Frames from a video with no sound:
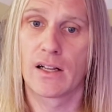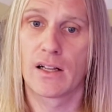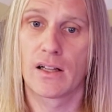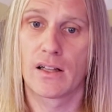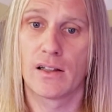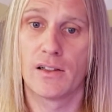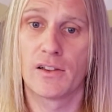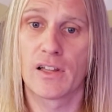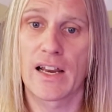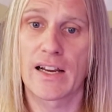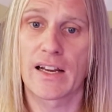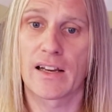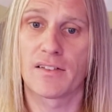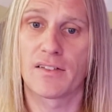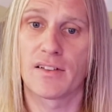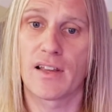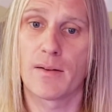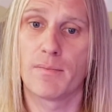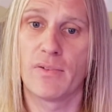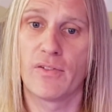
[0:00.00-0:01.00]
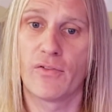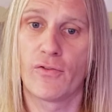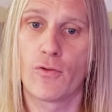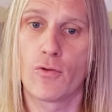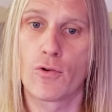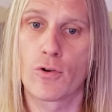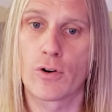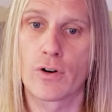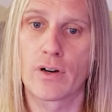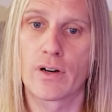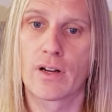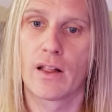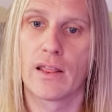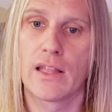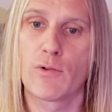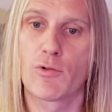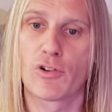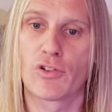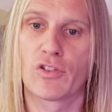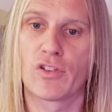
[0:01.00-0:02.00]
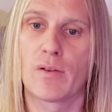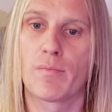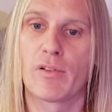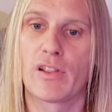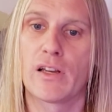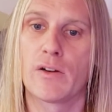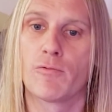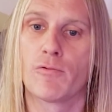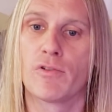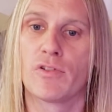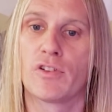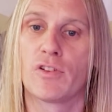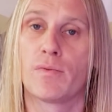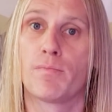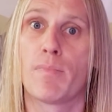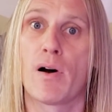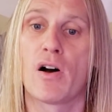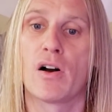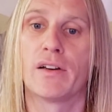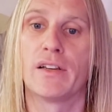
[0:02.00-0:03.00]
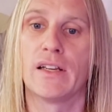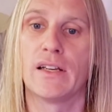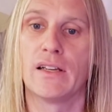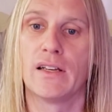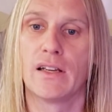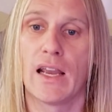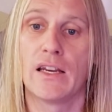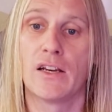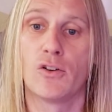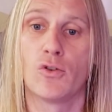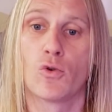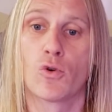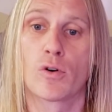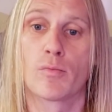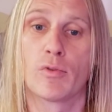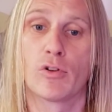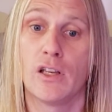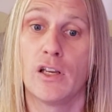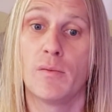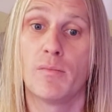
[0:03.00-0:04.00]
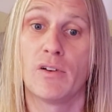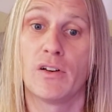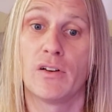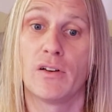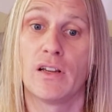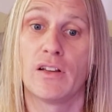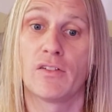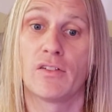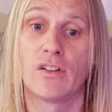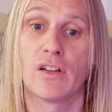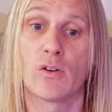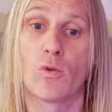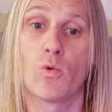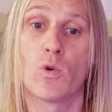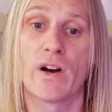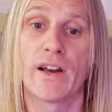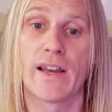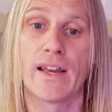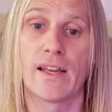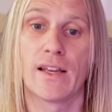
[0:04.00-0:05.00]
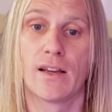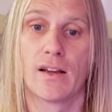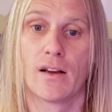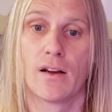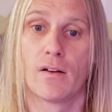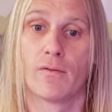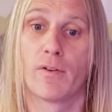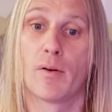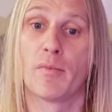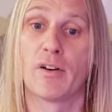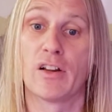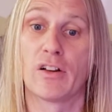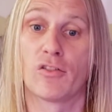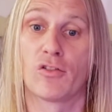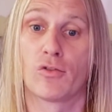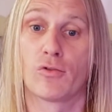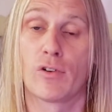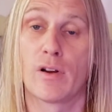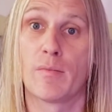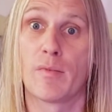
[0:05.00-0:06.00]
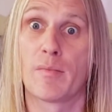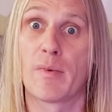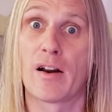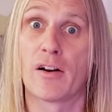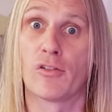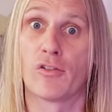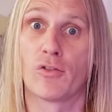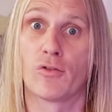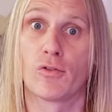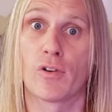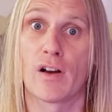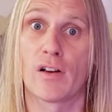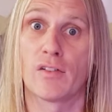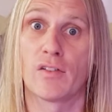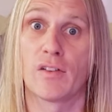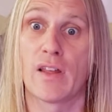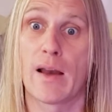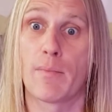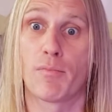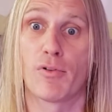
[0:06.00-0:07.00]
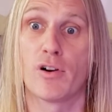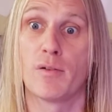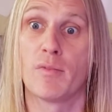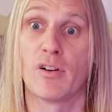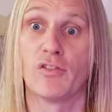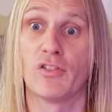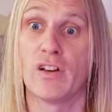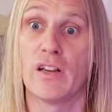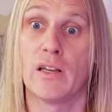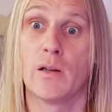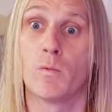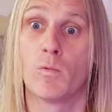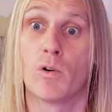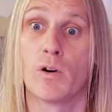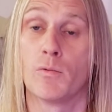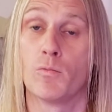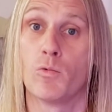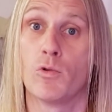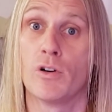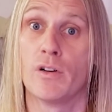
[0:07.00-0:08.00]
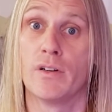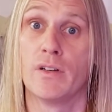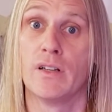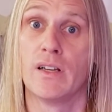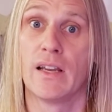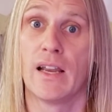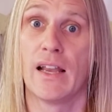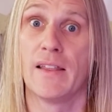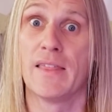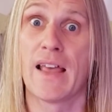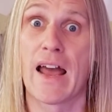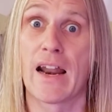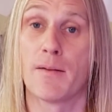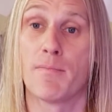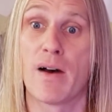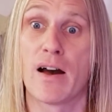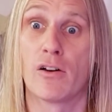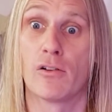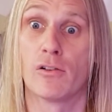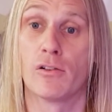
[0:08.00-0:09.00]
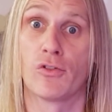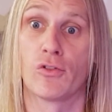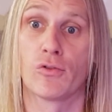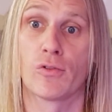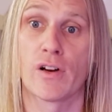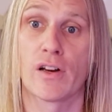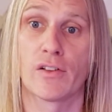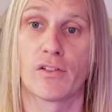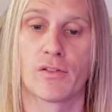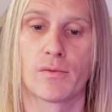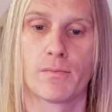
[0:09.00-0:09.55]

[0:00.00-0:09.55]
And like I said before, they were simply responding in a normal humanistic way from an extreme amount of stress that pretty much anyone would in that amount of stress.